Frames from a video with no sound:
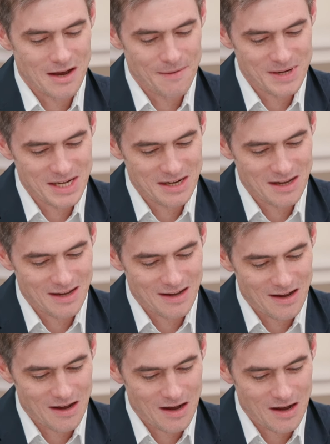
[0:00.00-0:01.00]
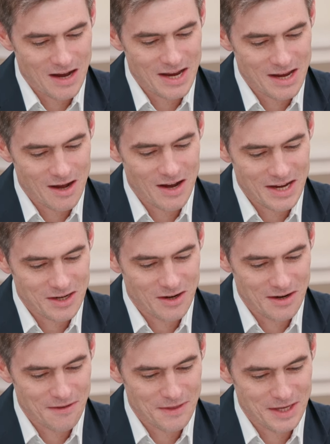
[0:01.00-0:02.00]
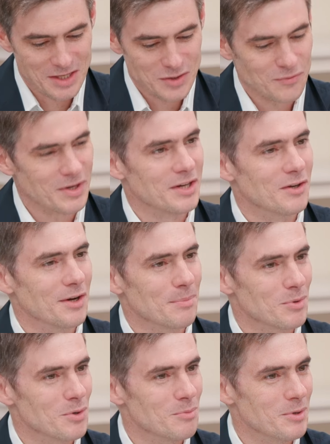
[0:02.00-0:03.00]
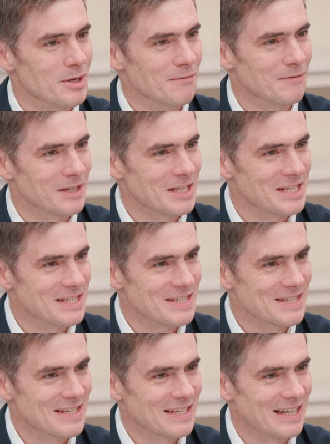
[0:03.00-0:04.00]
I mean, I kind of think it's really not appropriate for kids